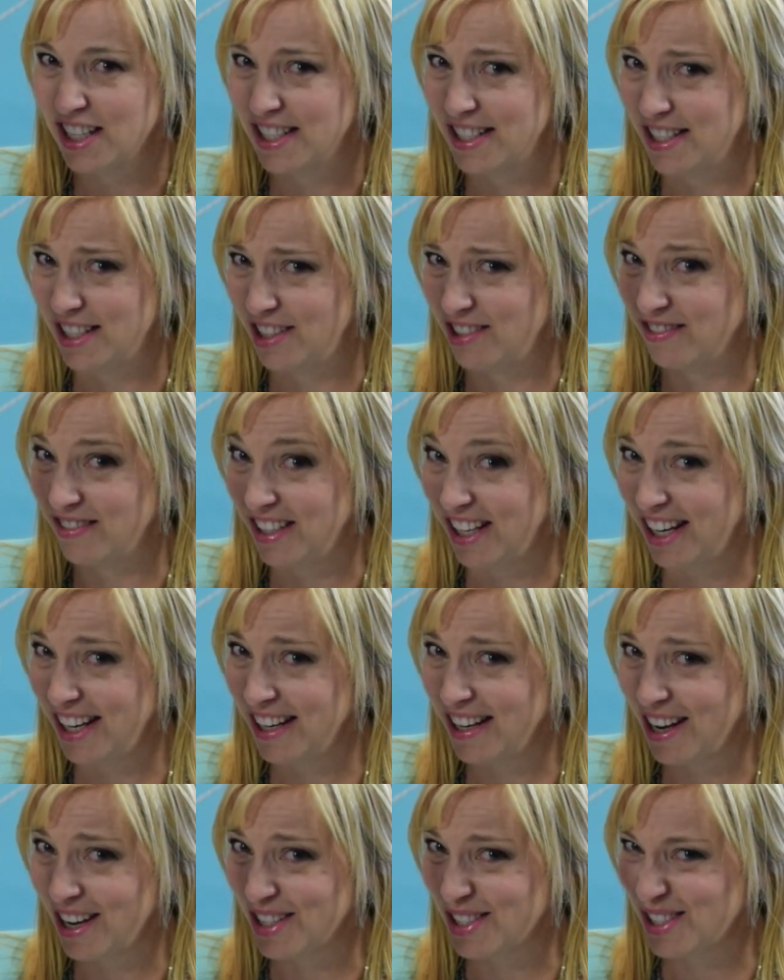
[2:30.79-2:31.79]
Do you
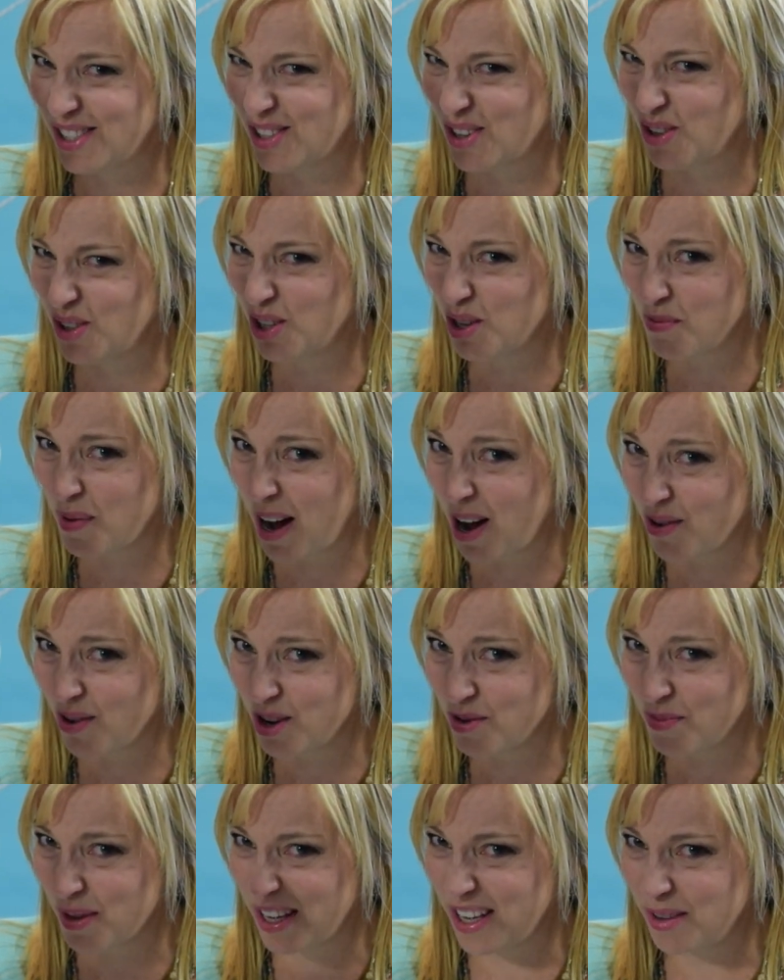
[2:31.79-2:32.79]
need a
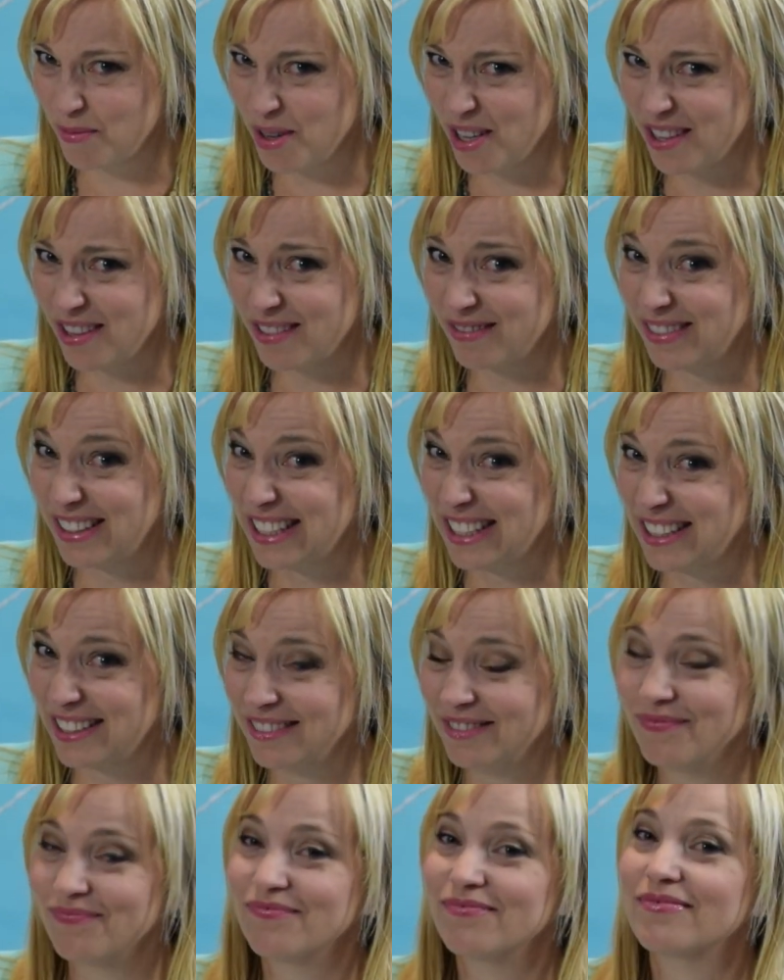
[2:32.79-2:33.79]
solar-powered behemoth?
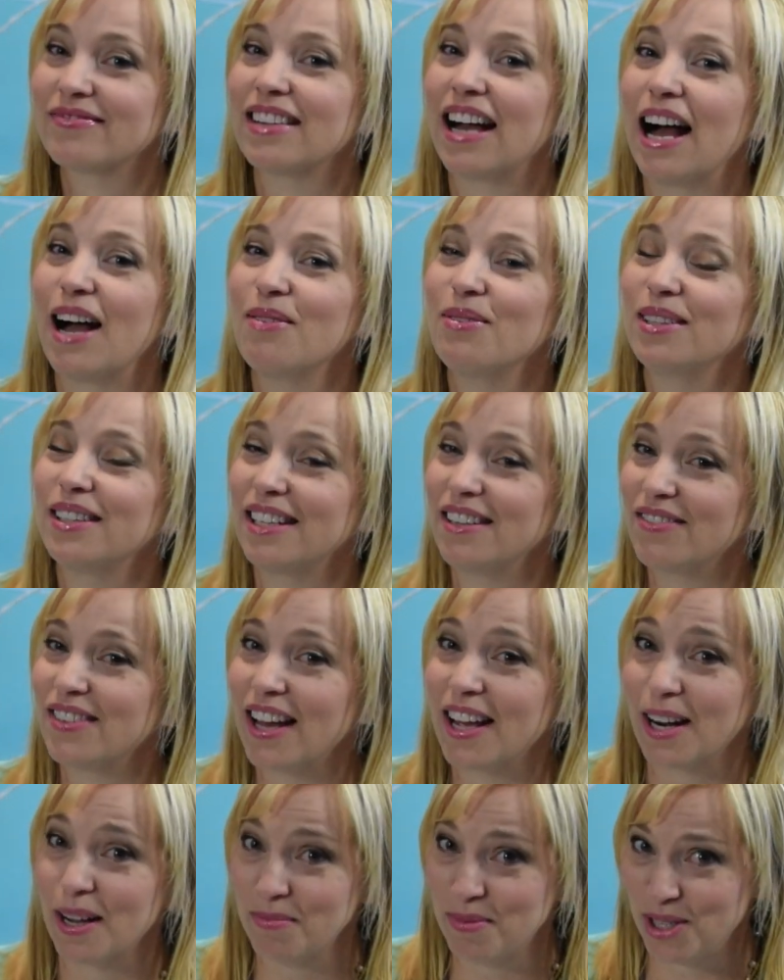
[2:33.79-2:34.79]
Well, I will leave
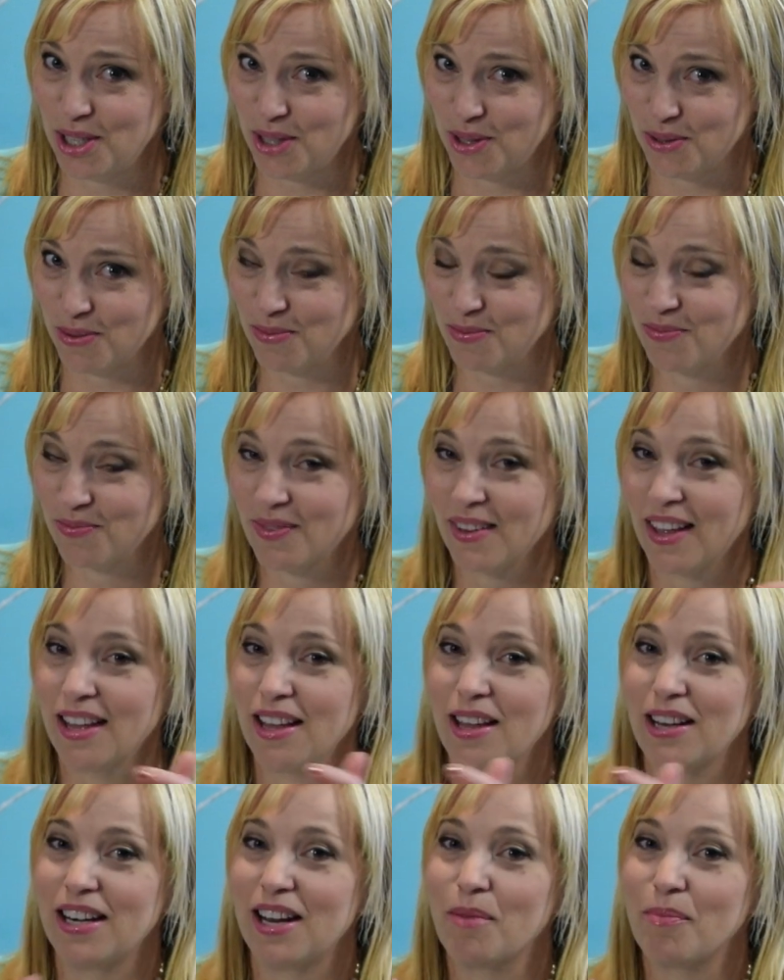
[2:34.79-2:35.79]
that up to you.
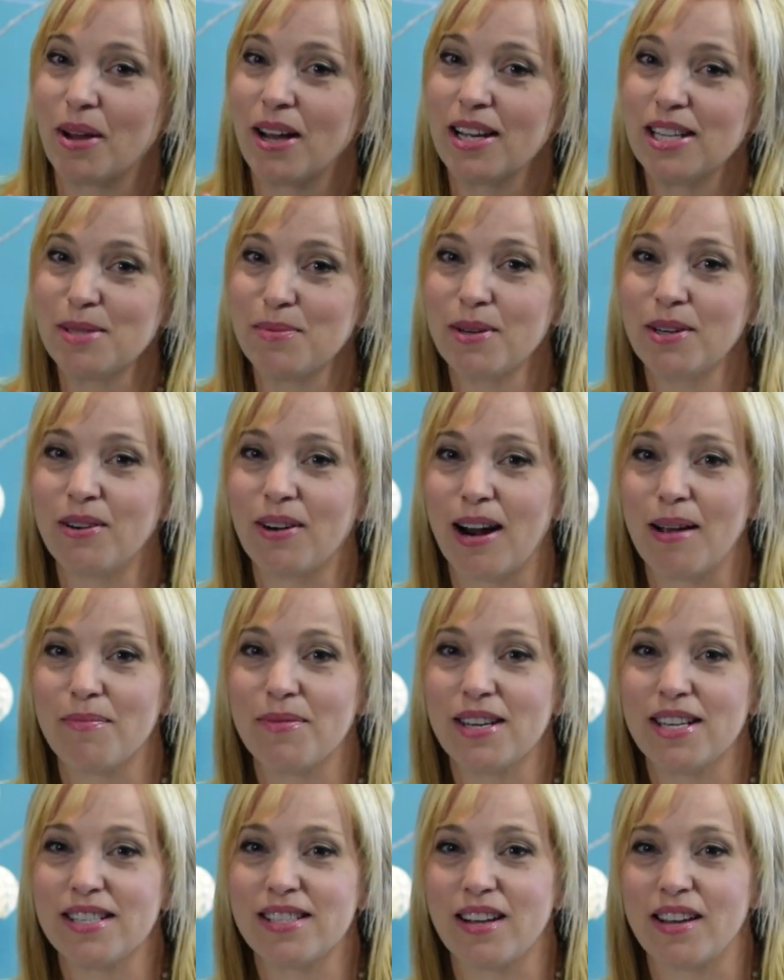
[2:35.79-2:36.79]
Now, my husband grabbed
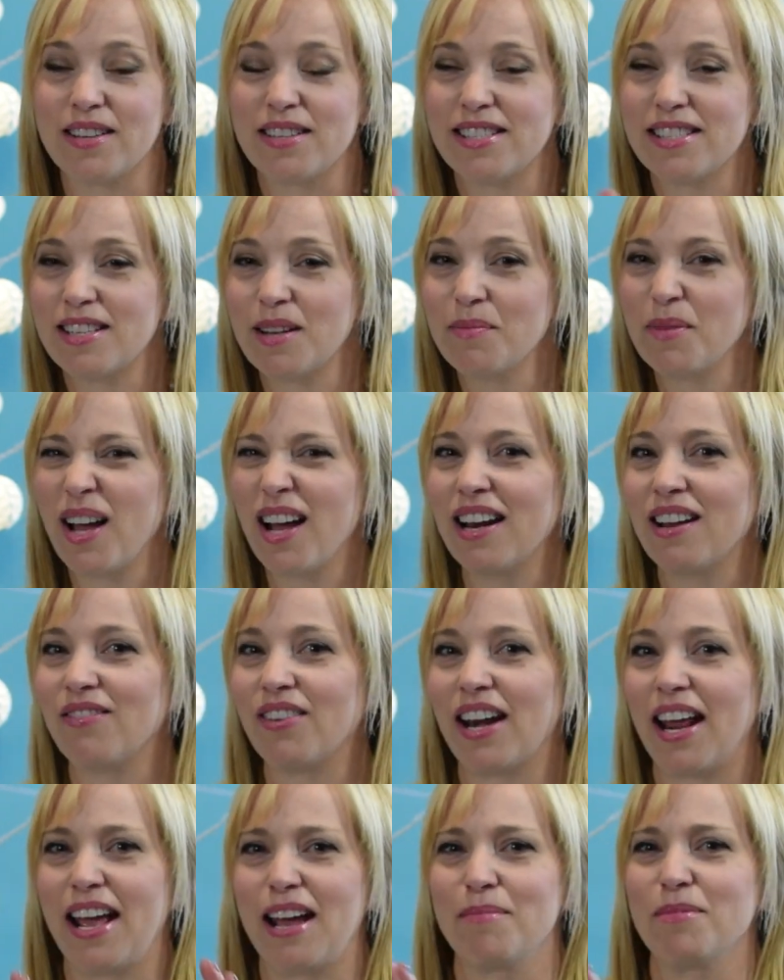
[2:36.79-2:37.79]
this on some kind of
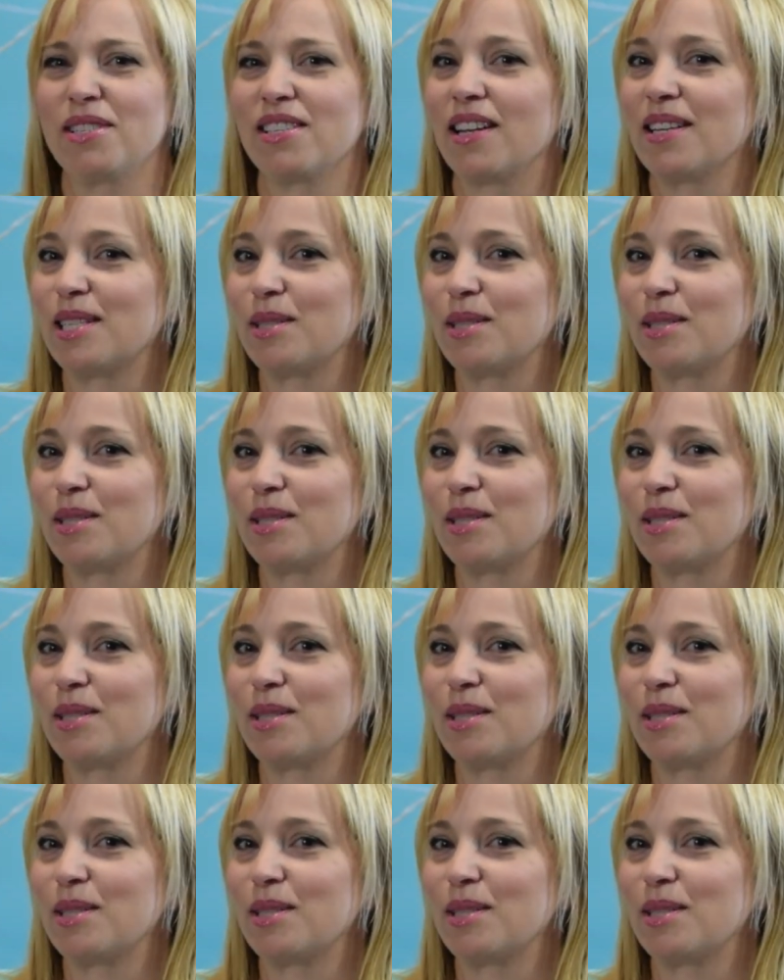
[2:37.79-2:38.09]
an Amazon